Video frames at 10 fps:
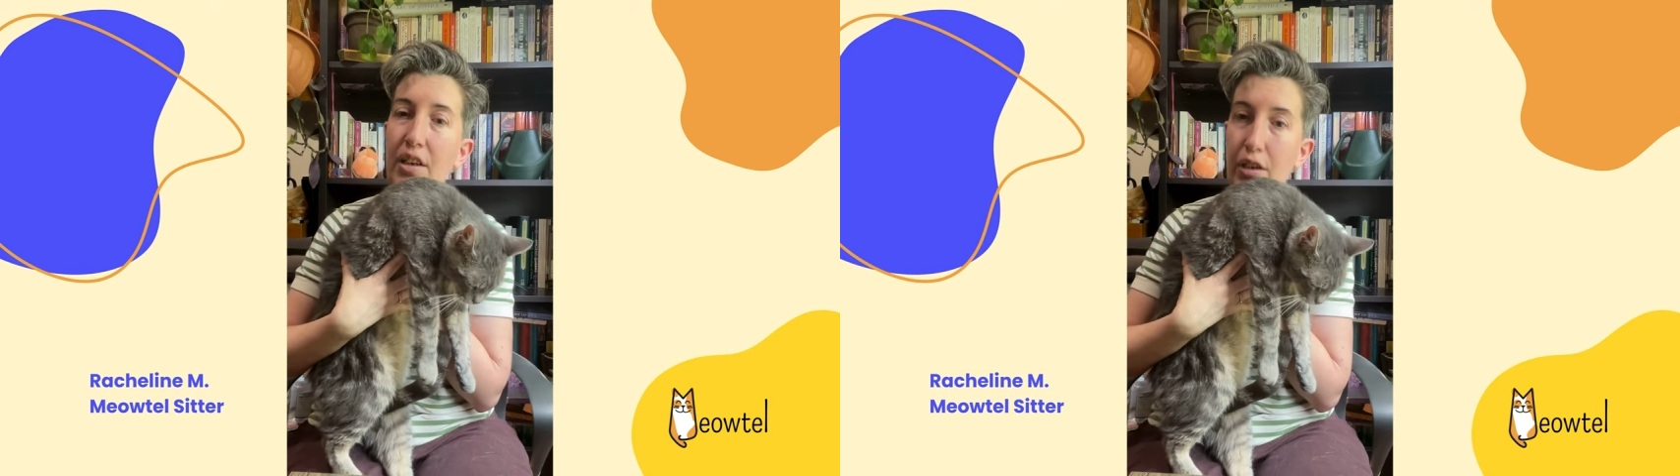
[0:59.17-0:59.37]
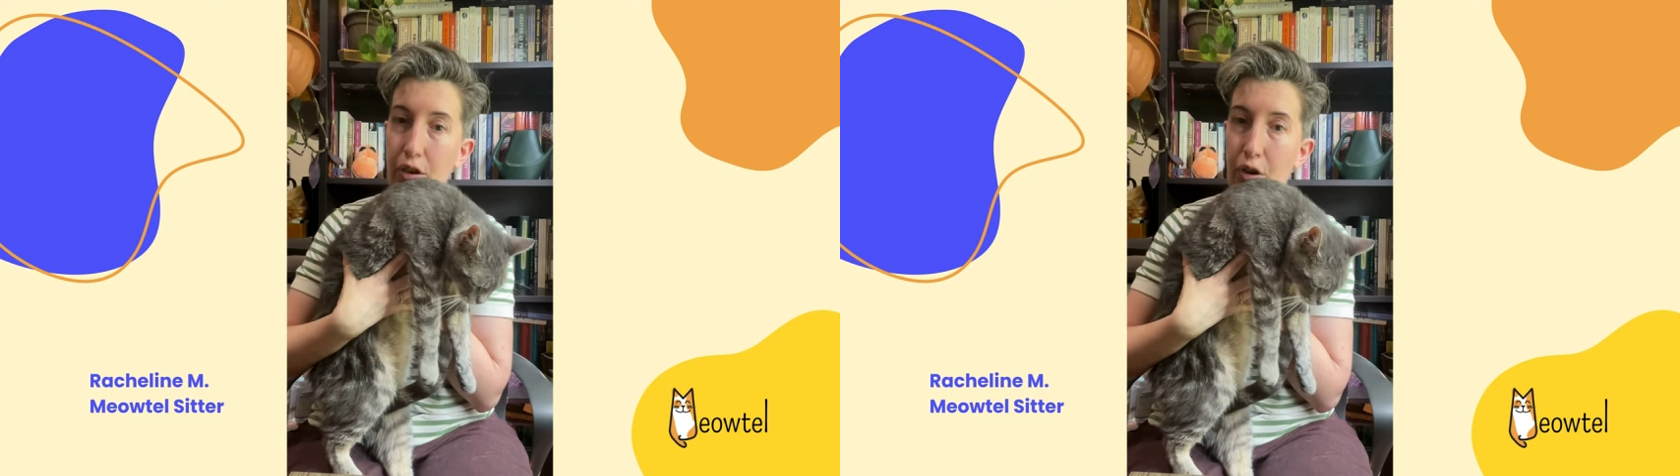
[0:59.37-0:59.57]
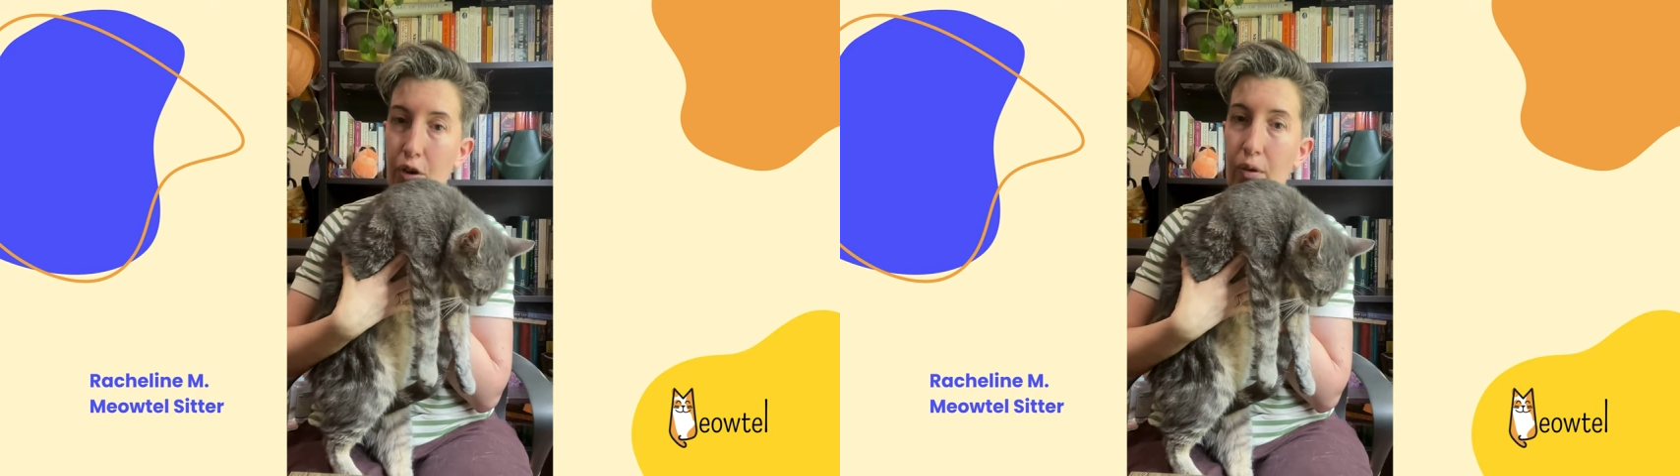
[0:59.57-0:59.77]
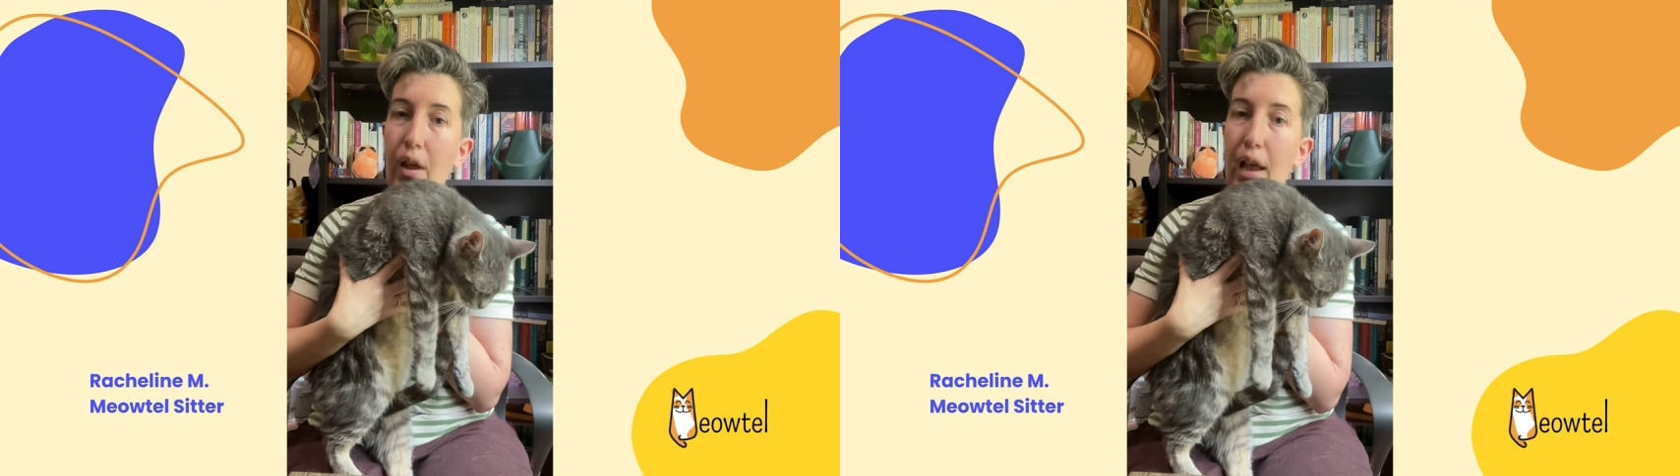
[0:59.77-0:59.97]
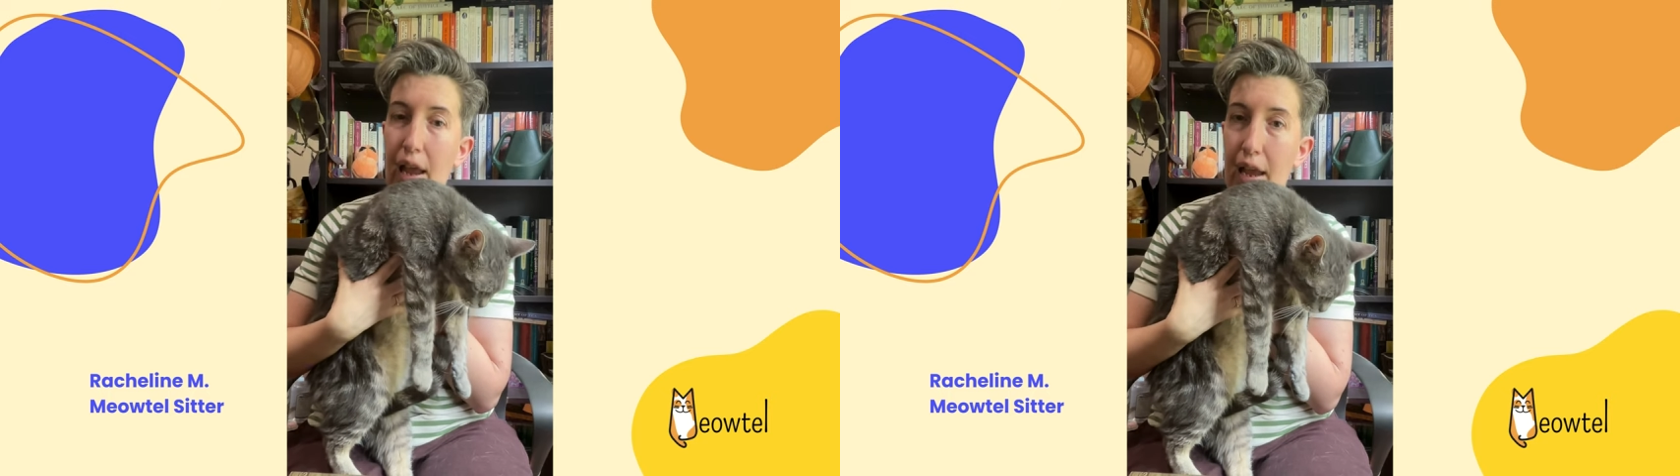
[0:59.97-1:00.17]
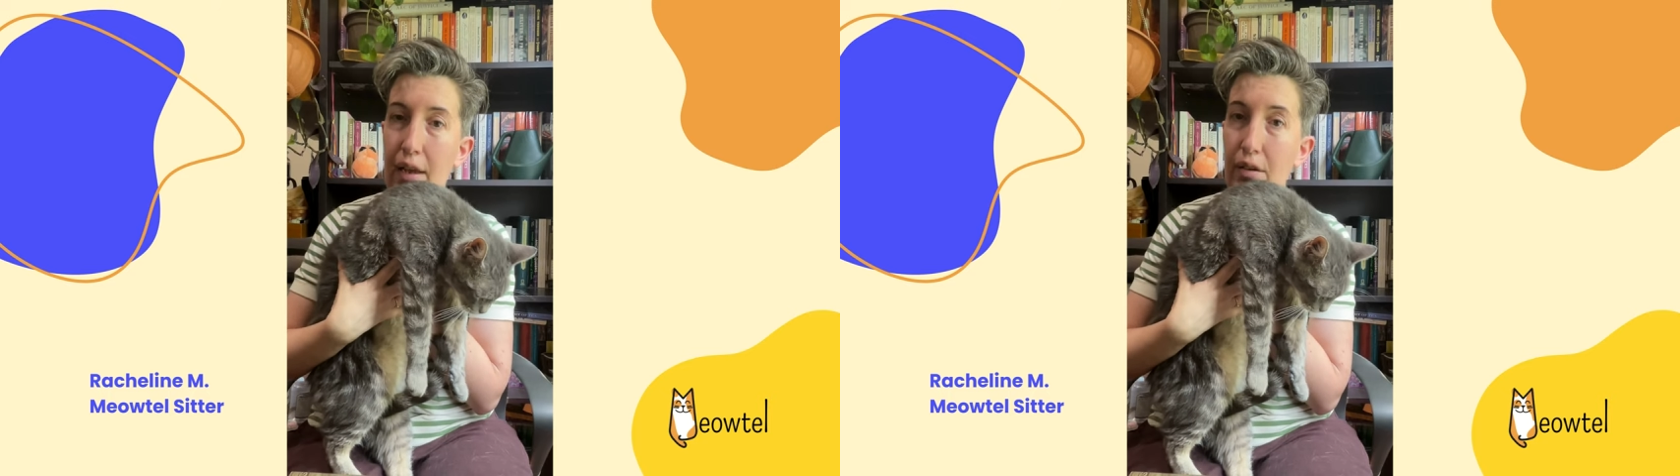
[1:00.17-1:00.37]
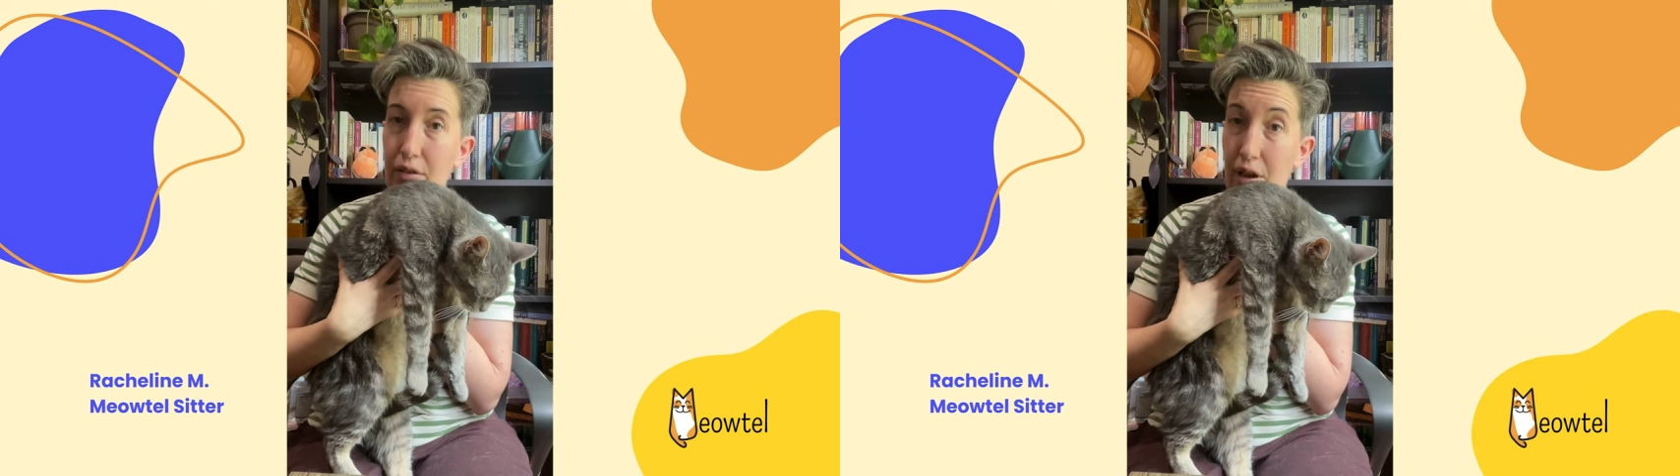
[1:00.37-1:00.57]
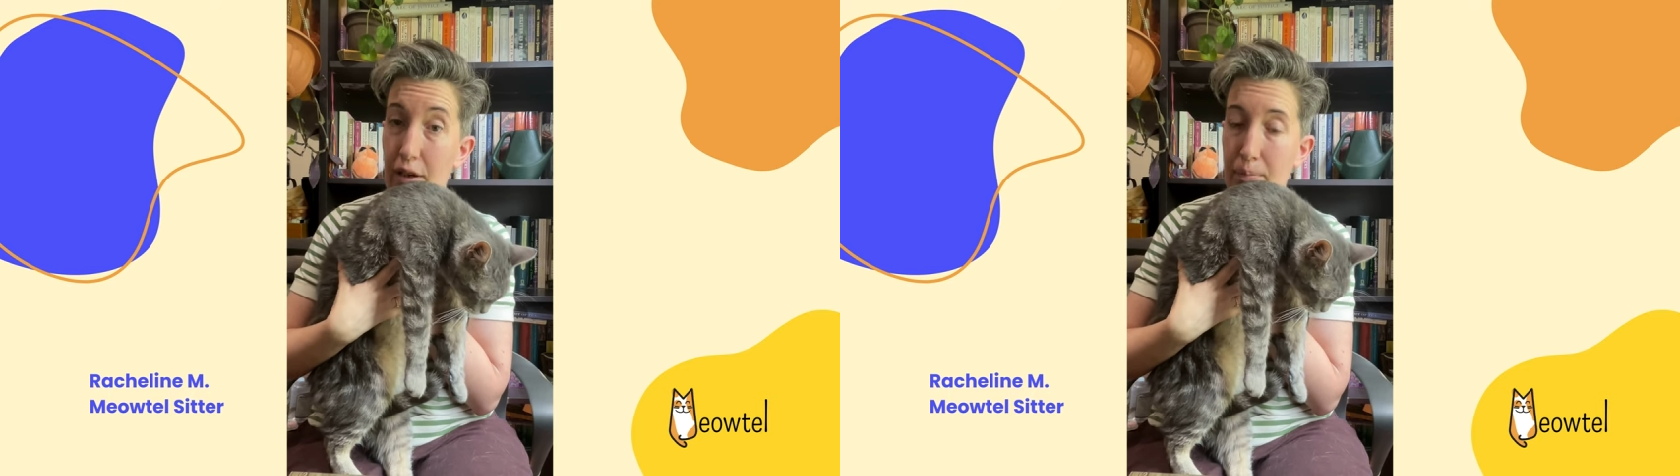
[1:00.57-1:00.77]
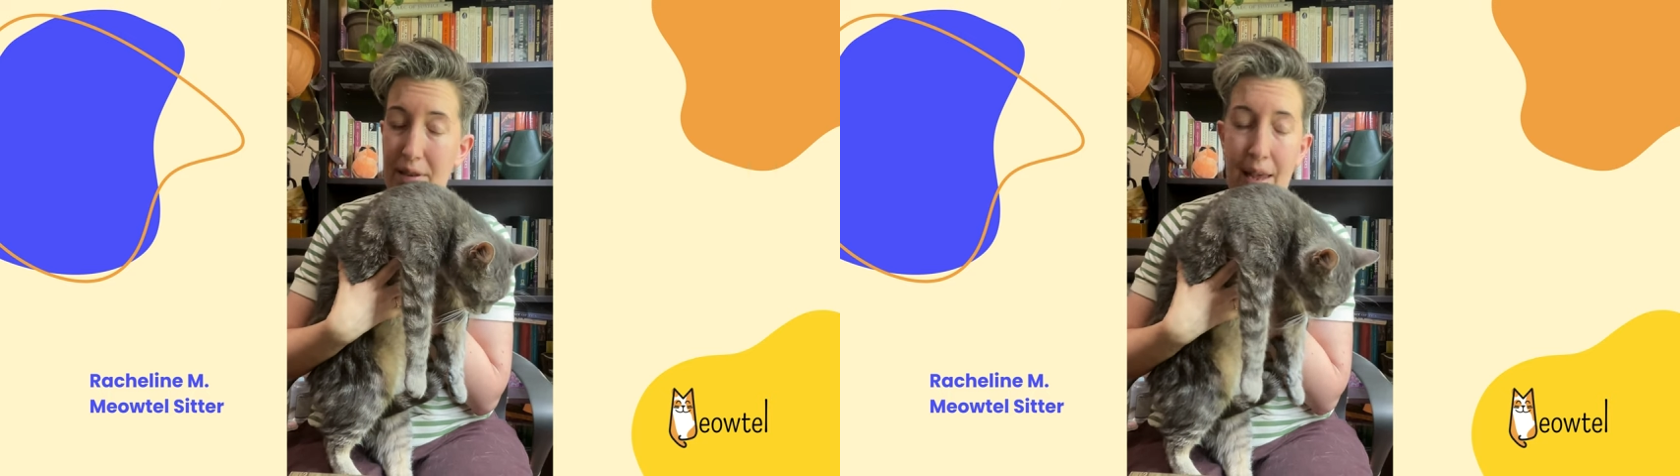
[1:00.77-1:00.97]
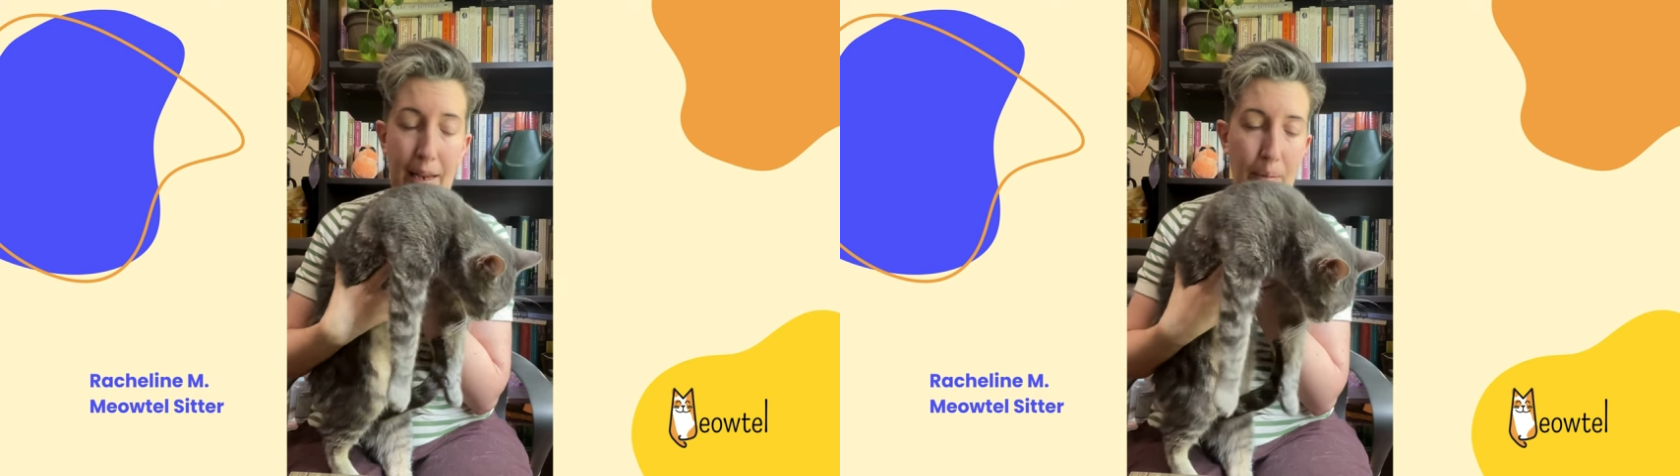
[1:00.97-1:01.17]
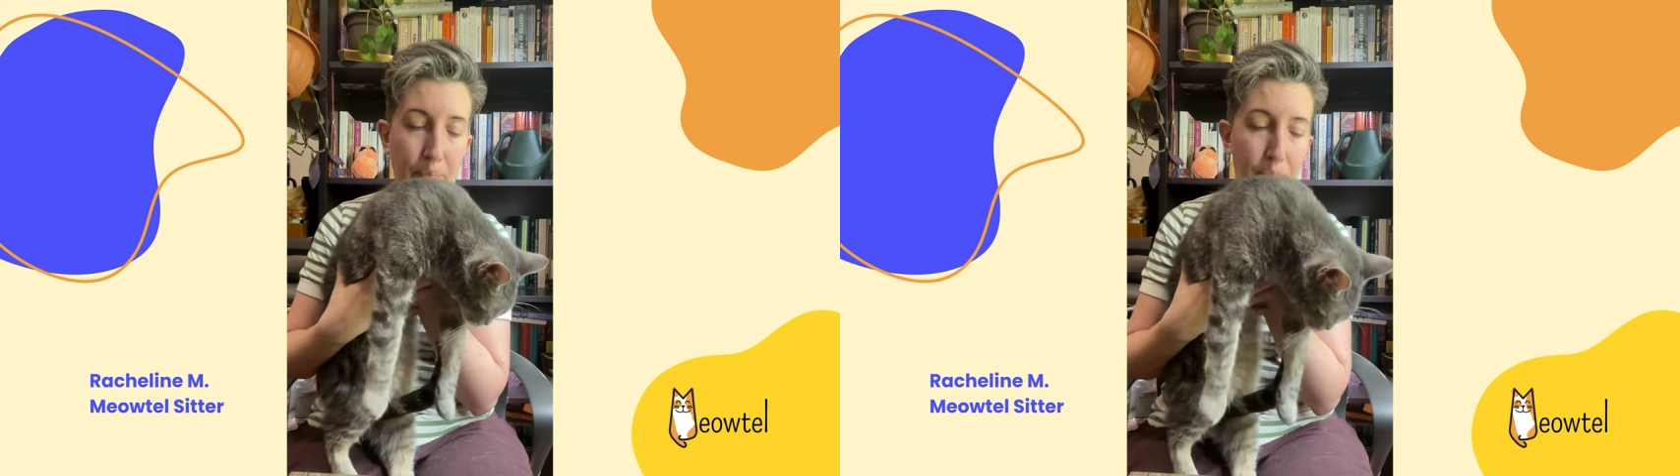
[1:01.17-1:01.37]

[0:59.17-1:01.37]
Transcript: secure and not upsetting.